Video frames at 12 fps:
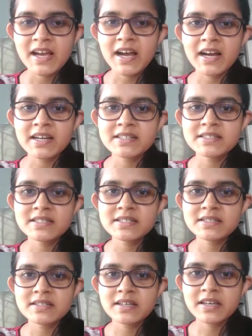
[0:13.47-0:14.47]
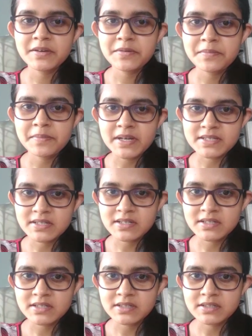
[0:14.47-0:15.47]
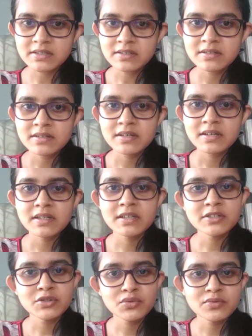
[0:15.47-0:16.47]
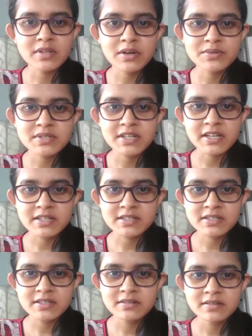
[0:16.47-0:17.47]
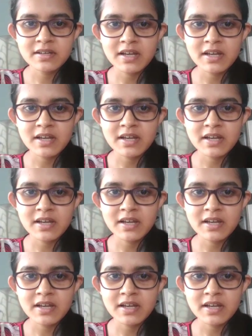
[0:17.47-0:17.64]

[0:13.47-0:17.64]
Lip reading: I did Master Degree in 2018,